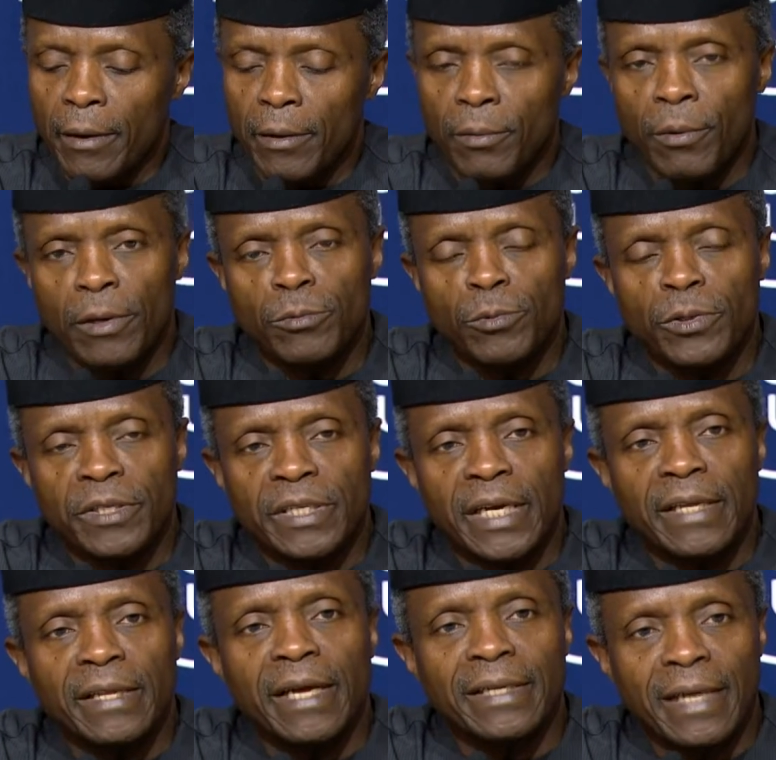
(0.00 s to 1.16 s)
one would
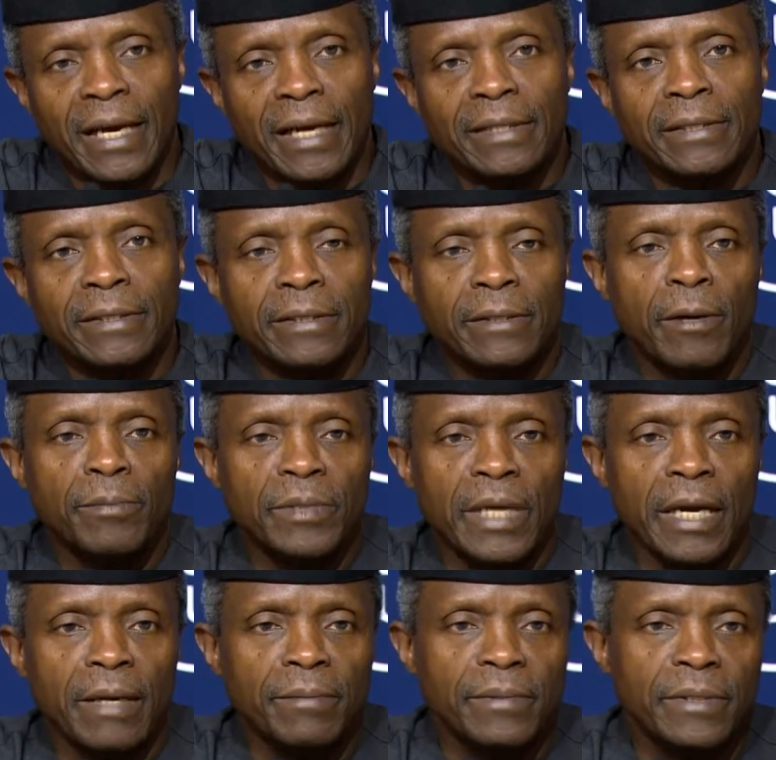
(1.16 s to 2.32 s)
say that yes,
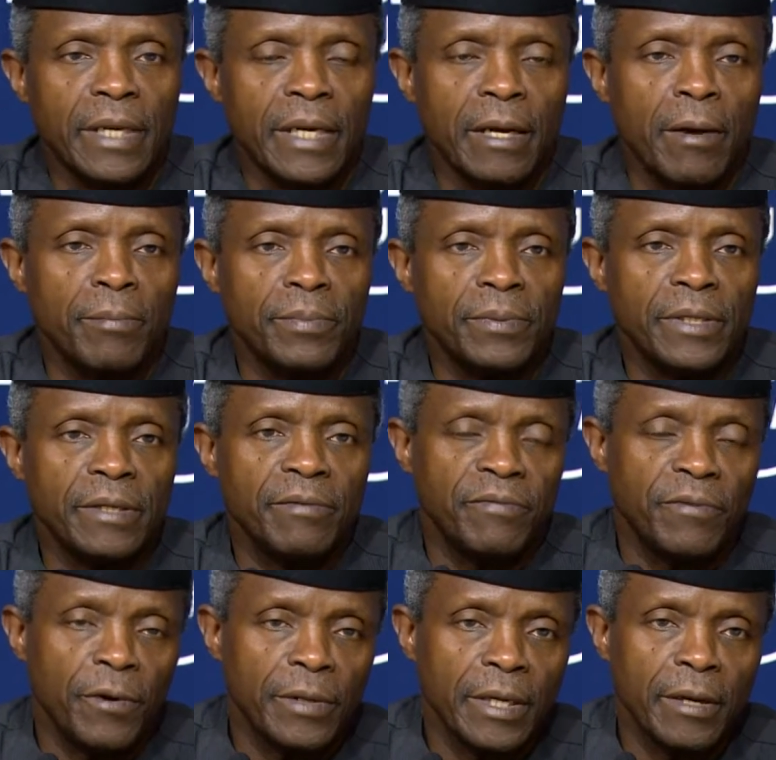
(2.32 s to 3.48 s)
sometimes a company, a
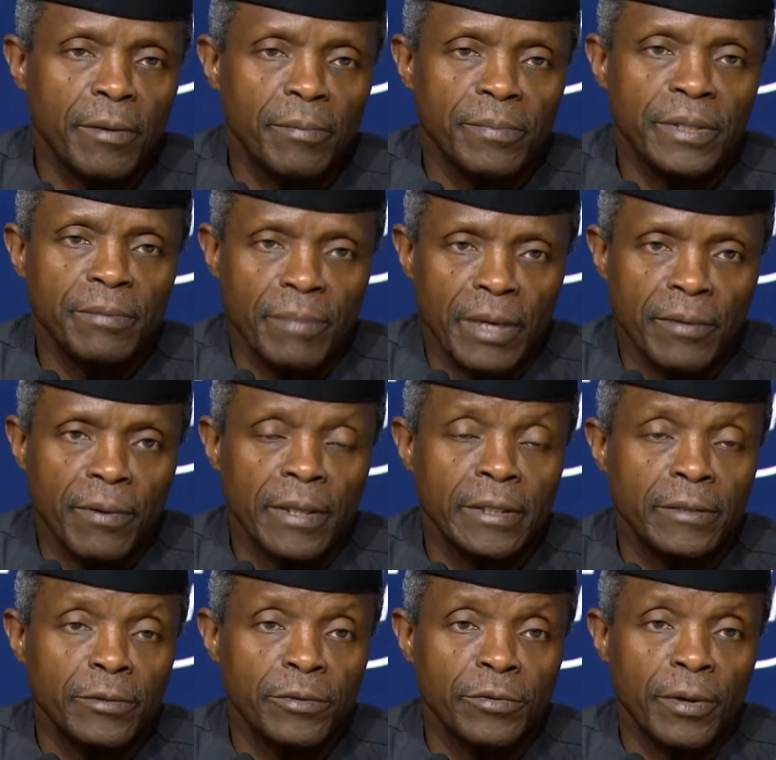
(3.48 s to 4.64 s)
foreign company, may run
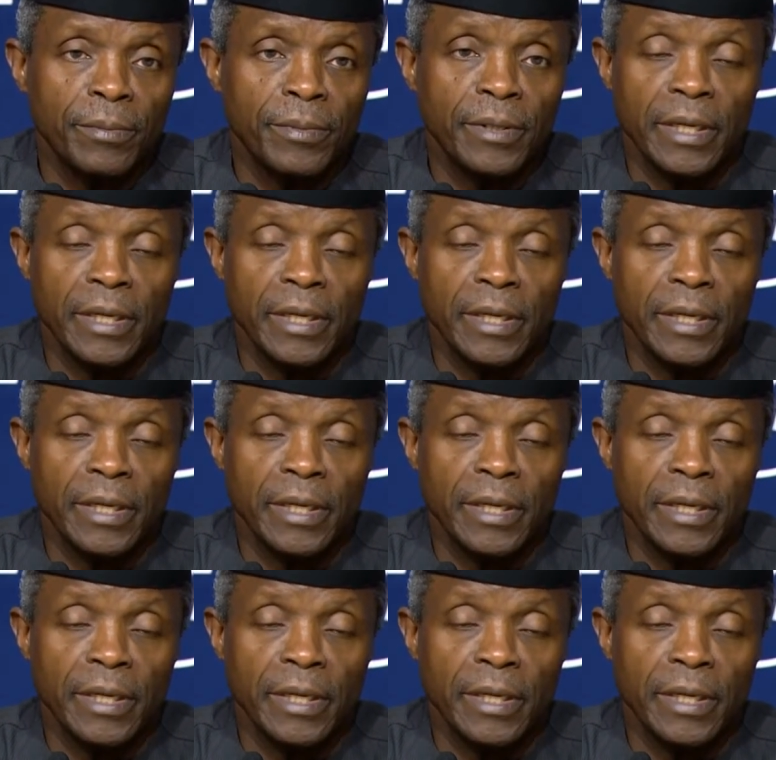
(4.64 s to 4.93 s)
into trouble,